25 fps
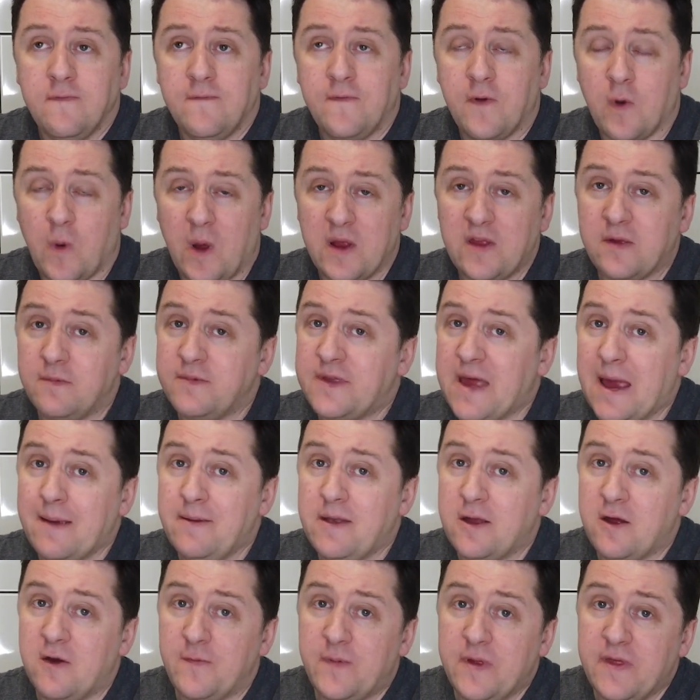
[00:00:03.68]
For quite some
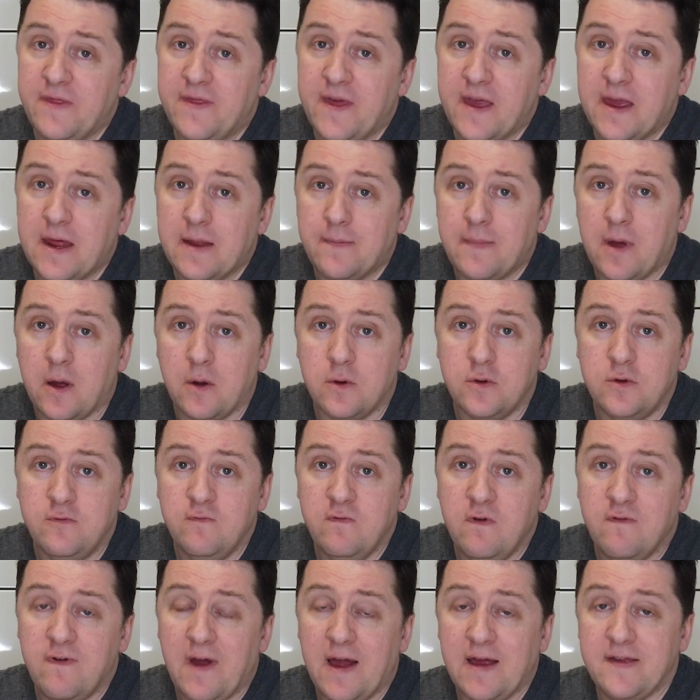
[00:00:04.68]
time now I've been thinking about
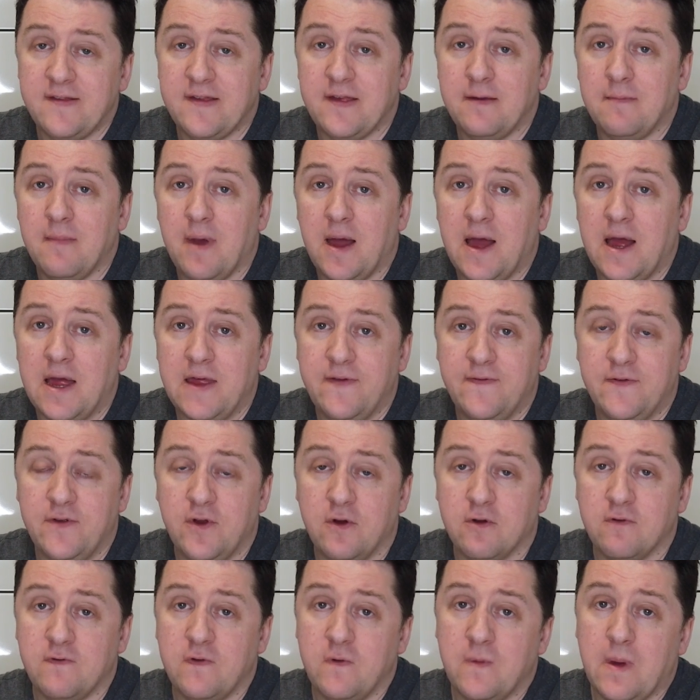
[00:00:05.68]
revising my
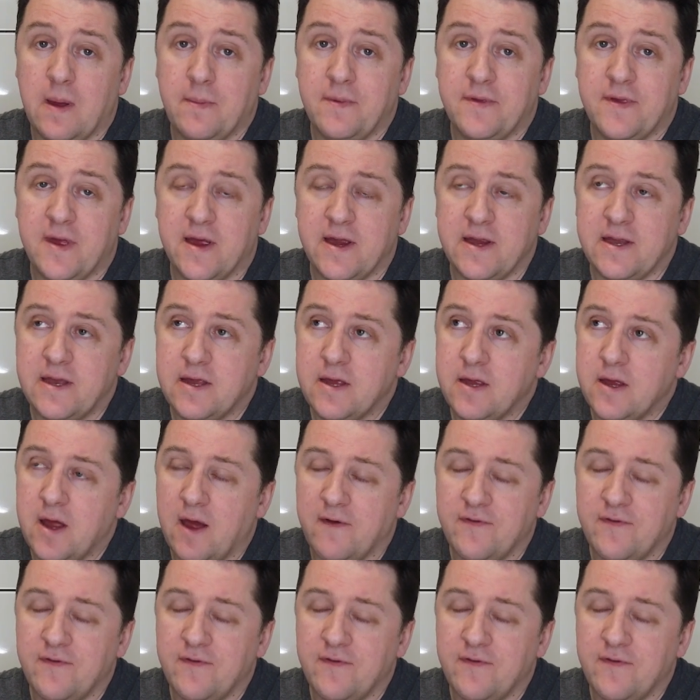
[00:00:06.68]
photography website.